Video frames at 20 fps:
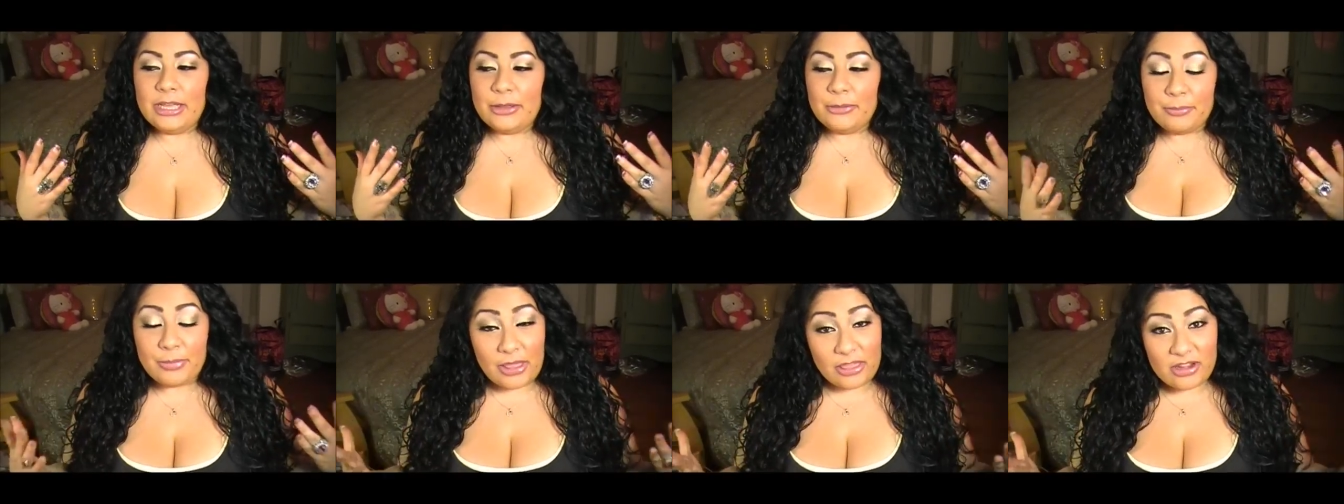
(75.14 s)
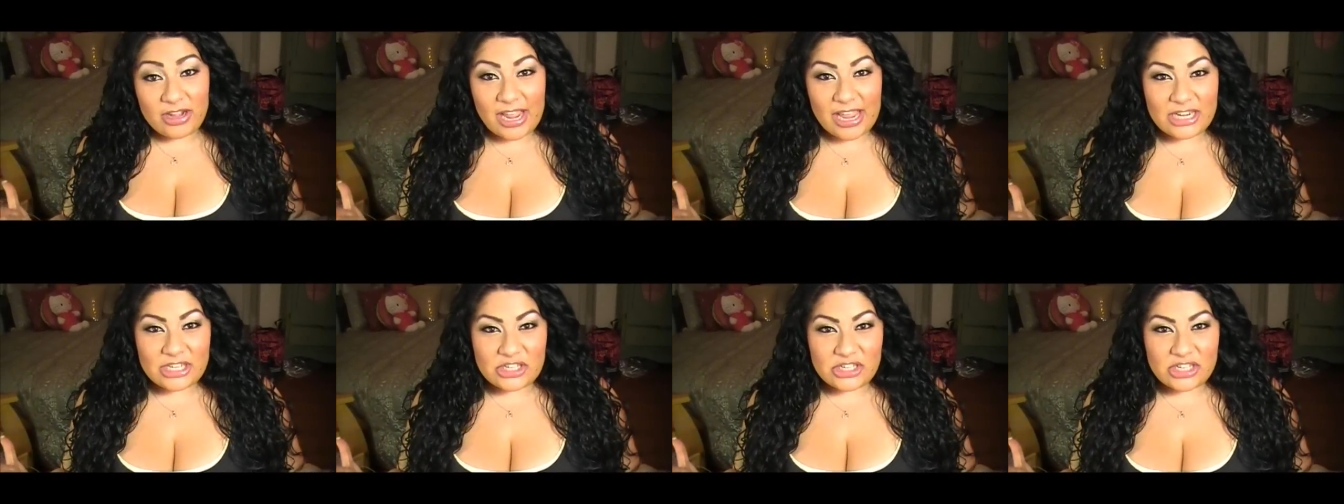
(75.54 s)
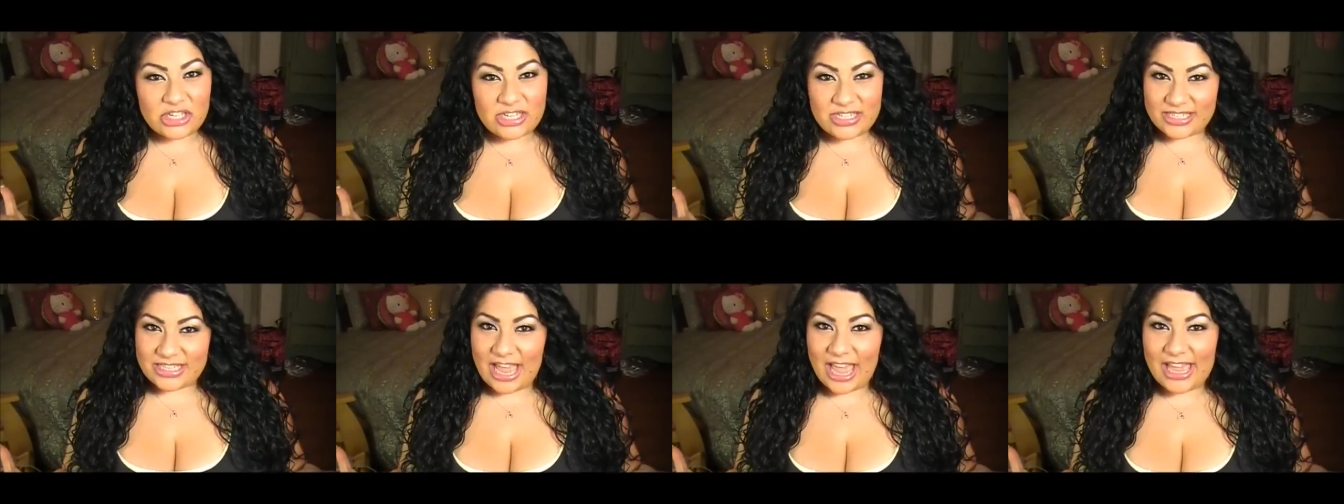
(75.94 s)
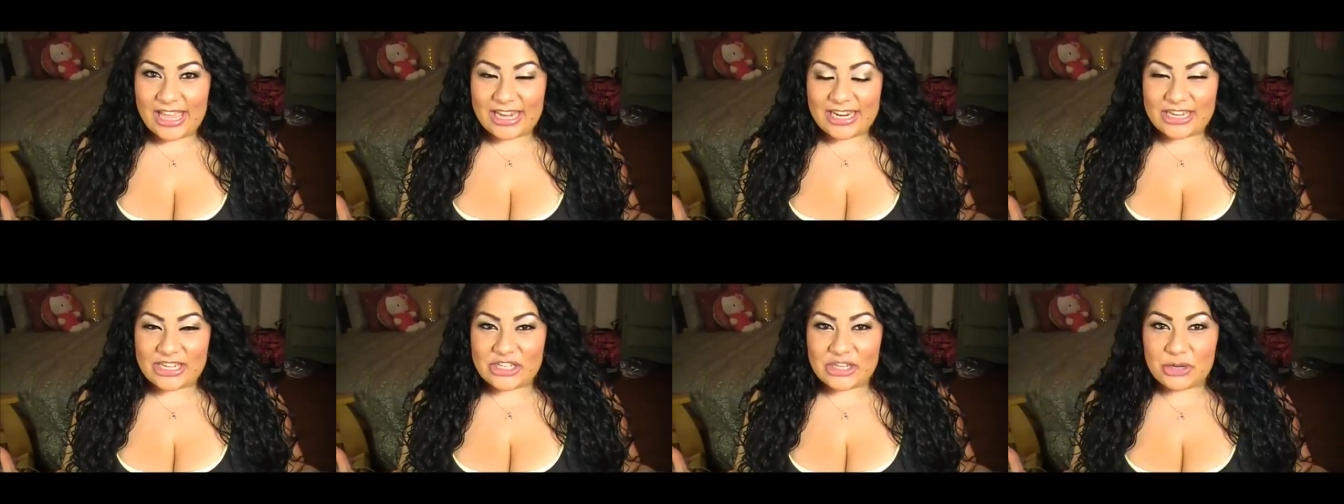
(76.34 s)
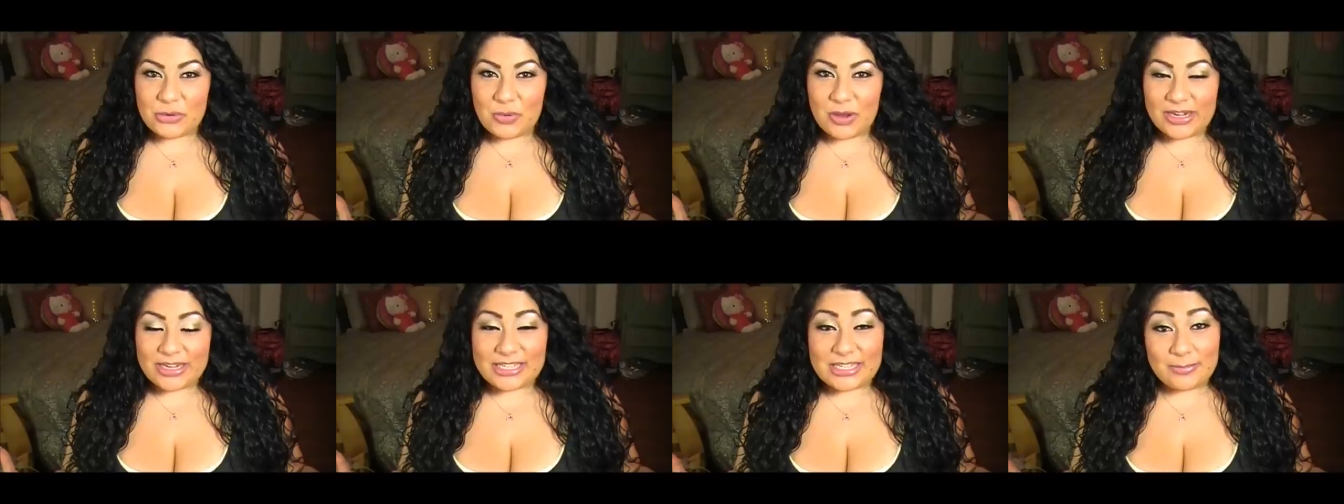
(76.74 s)
Mother Nature decided she
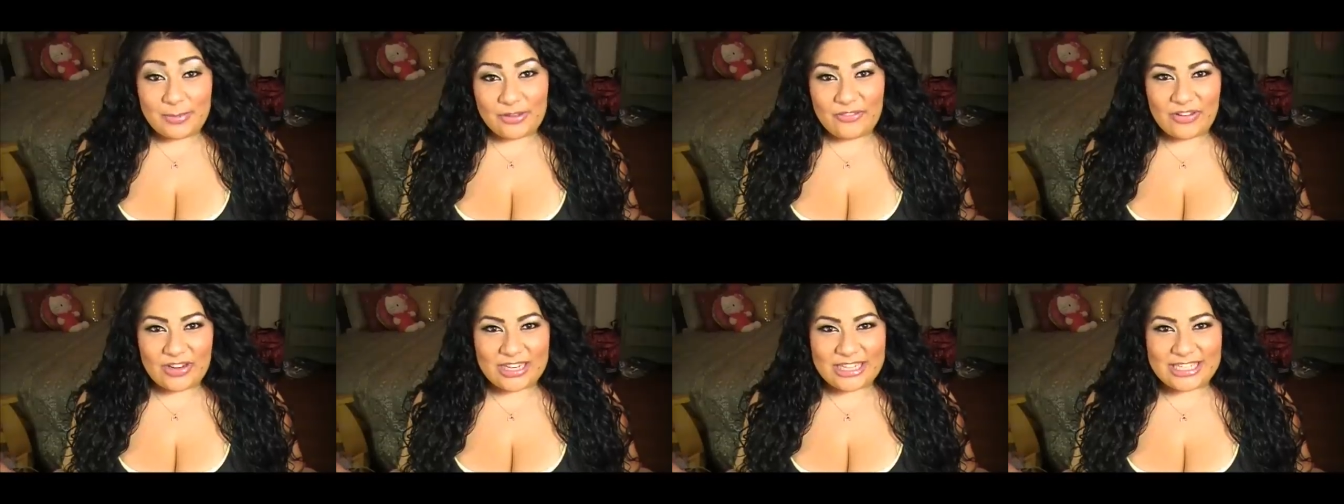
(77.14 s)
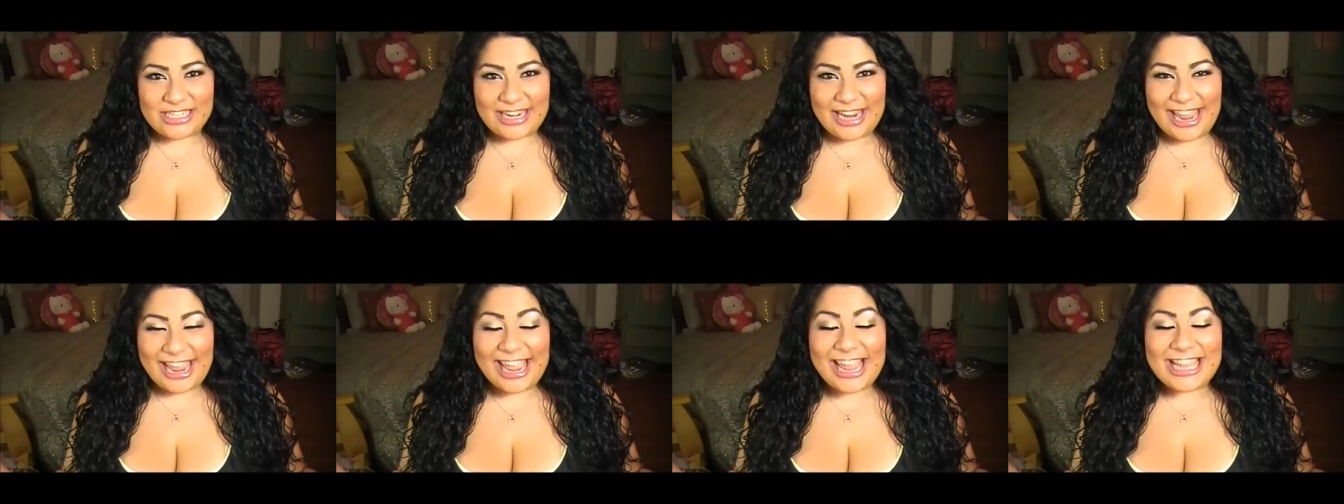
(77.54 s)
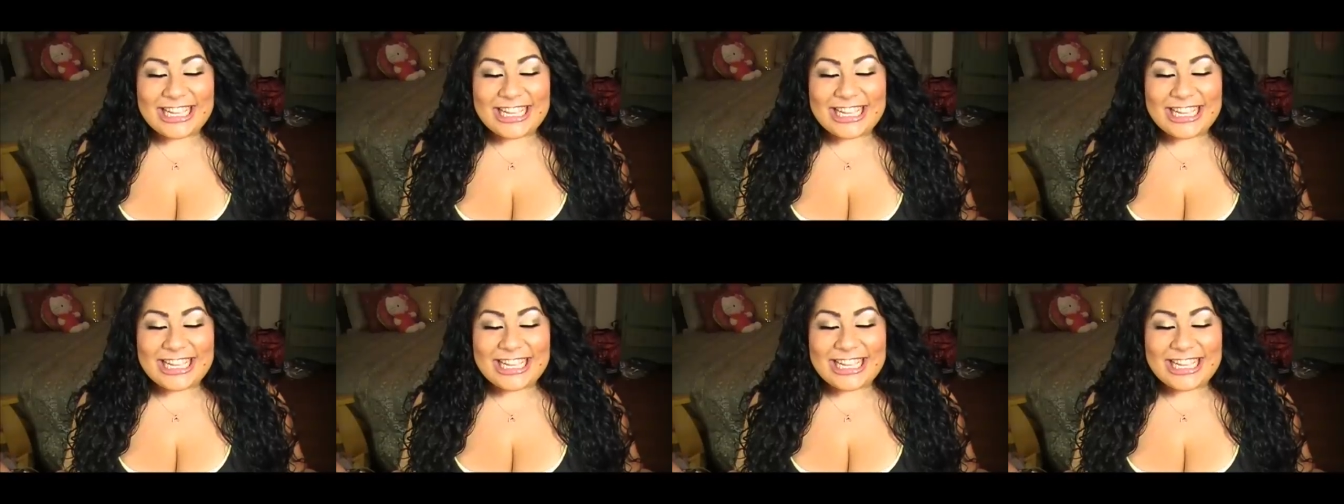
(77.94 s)
wanted to be funny today.